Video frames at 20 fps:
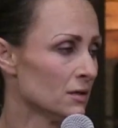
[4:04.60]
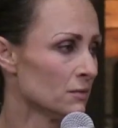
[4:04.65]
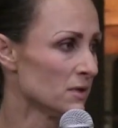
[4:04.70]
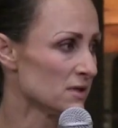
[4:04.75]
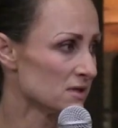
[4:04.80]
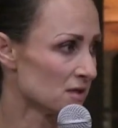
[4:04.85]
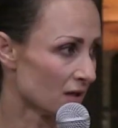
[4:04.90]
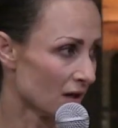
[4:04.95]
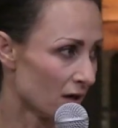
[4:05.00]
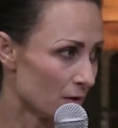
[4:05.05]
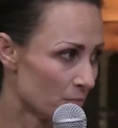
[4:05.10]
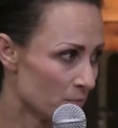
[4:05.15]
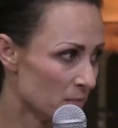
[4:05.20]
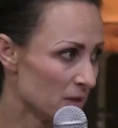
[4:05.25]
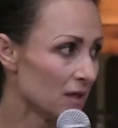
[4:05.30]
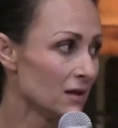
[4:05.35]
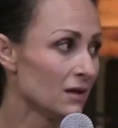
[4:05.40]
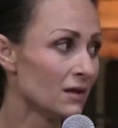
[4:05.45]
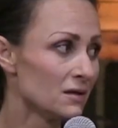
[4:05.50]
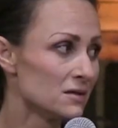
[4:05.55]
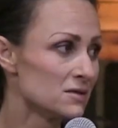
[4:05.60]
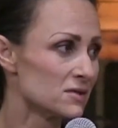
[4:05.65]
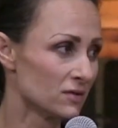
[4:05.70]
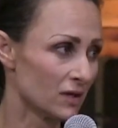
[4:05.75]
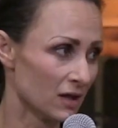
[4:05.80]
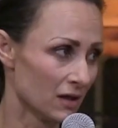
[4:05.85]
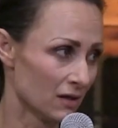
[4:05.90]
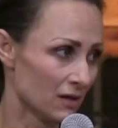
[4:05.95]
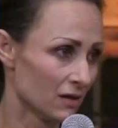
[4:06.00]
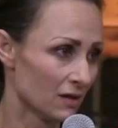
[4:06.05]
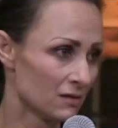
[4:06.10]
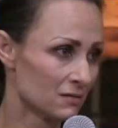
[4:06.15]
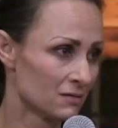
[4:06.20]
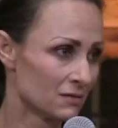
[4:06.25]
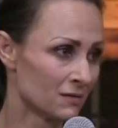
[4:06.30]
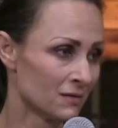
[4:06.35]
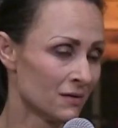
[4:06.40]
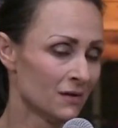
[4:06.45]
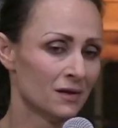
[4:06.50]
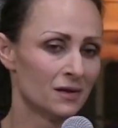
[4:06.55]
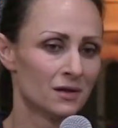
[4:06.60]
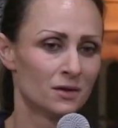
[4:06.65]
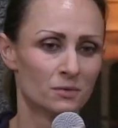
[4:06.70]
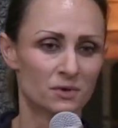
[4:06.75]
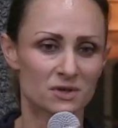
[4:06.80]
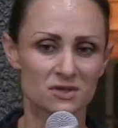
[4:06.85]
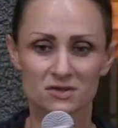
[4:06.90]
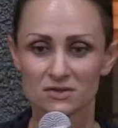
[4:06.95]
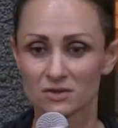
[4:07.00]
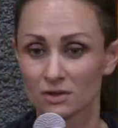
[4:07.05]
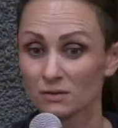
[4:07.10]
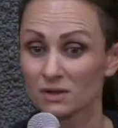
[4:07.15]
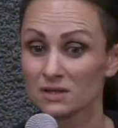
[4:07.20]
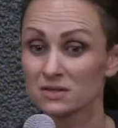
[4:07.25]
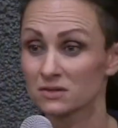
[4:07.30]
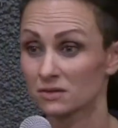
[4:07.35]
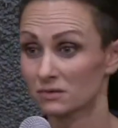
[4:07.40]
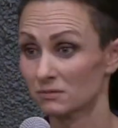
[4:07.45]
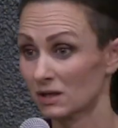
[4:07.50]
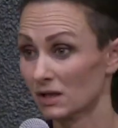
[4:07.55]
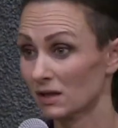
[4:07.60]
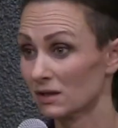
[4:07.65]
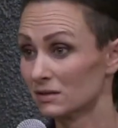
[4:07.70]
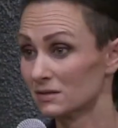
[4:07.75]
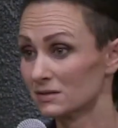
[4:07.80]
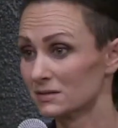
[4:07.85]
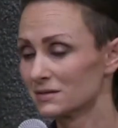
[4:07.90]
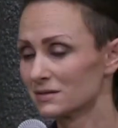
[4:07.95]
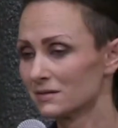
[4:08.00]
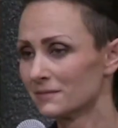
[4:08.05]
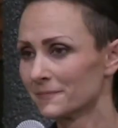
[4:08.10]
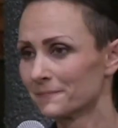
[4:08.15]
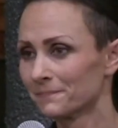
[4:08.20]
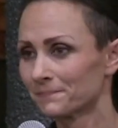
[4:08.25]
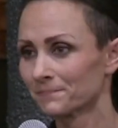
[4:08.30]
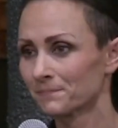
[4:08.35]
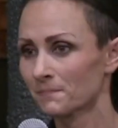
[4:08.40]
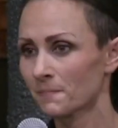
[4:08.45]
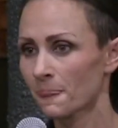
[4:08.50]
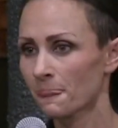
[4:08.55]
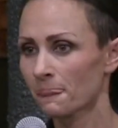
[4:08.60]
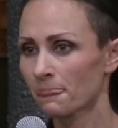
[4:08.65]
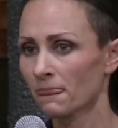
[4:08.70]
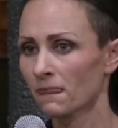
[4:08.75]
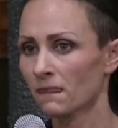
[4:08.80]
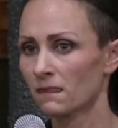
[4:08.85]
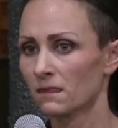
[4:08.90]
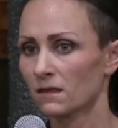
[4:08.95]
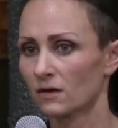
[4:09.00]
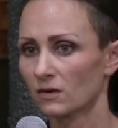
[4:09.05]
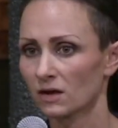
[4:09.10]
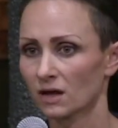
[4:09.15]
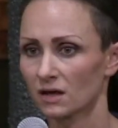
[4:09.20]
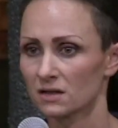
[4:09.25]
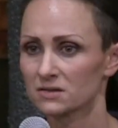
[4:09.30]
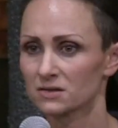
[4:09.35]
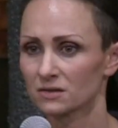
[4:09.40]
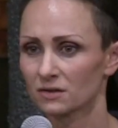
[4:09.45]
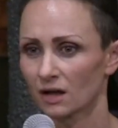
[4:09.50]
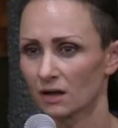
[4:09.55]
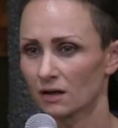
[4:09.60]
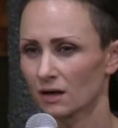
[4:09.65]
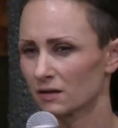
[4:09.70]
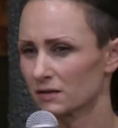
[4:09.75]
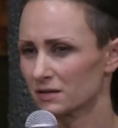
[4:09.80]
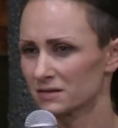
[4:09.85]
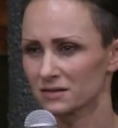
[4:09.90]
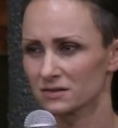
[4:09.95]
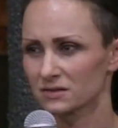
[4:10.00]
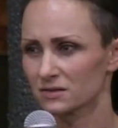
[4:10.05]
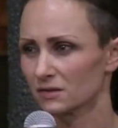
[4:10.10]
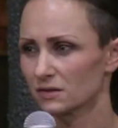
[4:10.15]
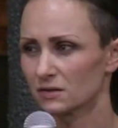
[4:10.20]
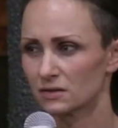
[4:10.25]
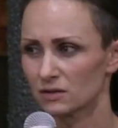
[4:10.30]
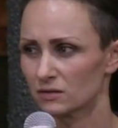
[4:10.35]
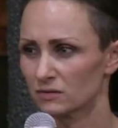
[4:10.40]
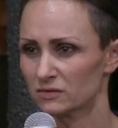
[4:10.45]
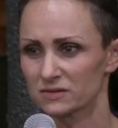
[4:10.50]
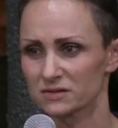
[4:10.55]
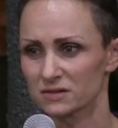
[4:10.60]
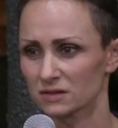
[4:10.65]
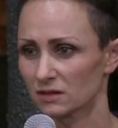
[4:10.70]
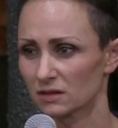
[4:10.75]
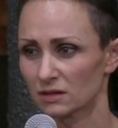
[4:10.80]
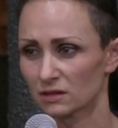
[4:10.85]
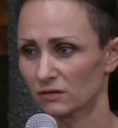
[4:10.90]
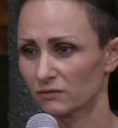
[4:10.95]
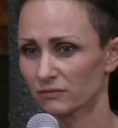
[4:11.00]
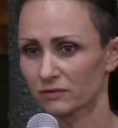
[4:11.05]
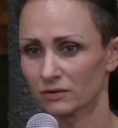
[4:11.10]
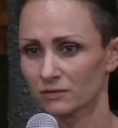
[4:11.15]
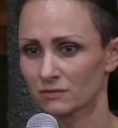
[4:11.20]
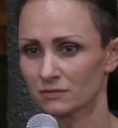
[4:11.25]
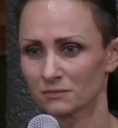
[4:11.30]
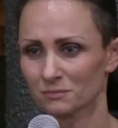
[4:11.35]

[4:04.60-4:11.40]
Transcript: was that our being together would show us who he is Okay, so now oh, this is not news to any of you,